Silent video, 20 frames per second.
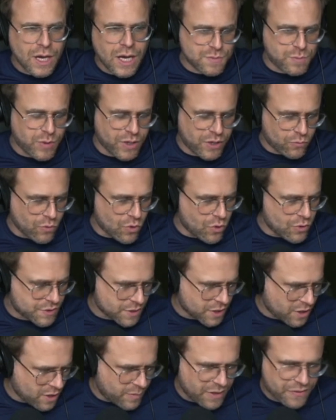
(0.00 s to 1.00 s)
split roles
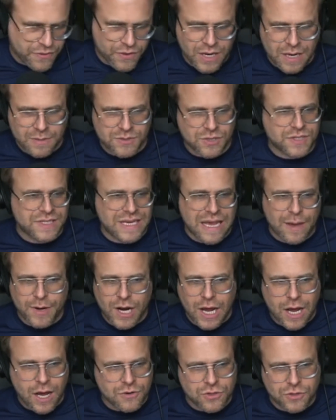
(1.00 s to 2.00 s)
a little bit. Their names are Sam
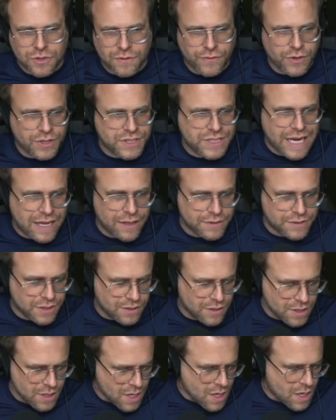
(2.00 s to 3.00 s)
and Andra. They're very
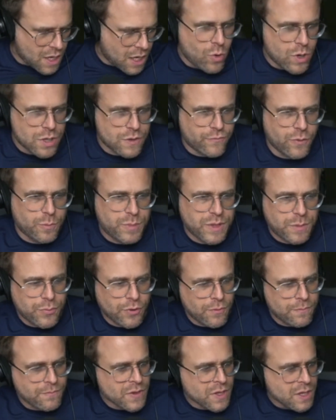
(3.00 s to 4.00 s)
talented, wonderful
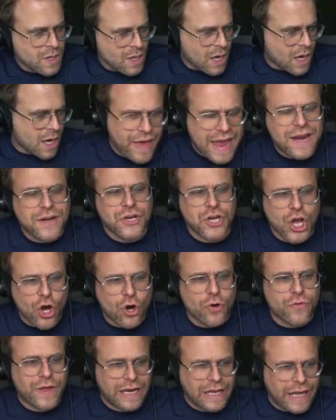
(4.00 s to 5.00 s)
people. They
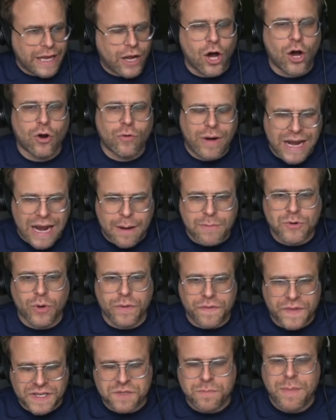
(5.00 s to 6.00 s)
know that like, all right, I'm
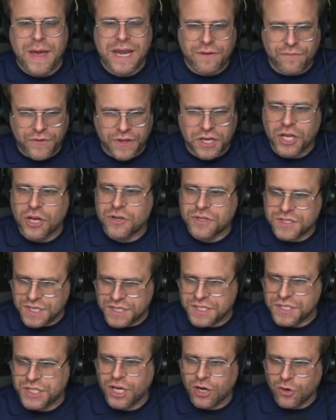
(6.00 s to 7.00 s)
doing this many videos
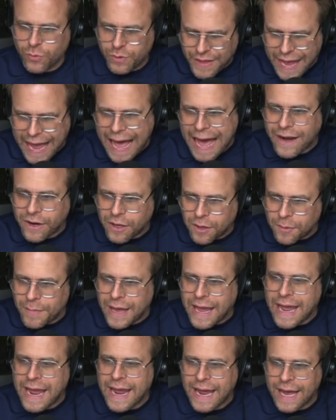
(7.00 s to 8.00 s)
this year with Adam
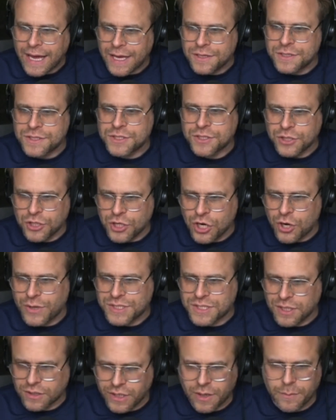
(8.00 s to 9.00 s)
and,
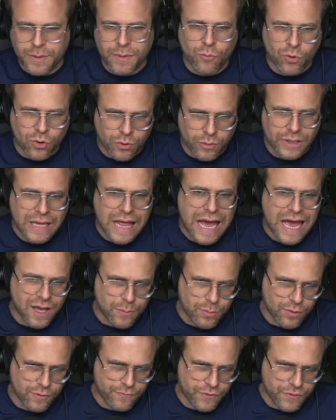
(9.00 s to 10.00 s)
it's a little bit more
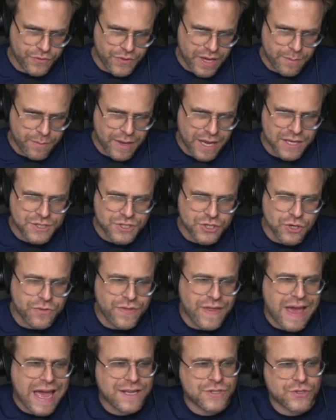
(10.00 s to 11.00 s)
reliable for them. And so
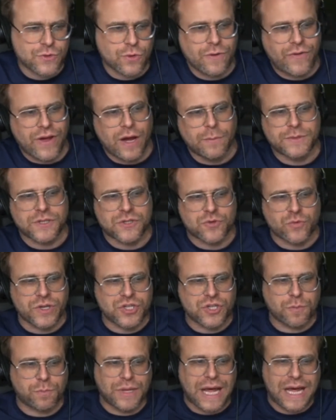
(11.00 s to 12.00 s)
that sort of helped us
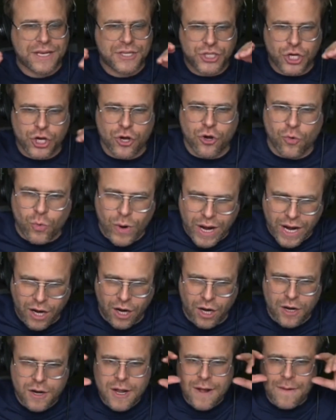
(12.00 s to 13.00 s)
reach a plateau
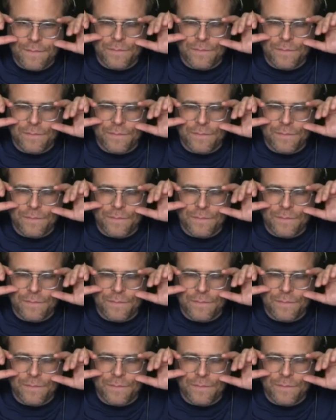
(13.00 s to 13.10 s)
where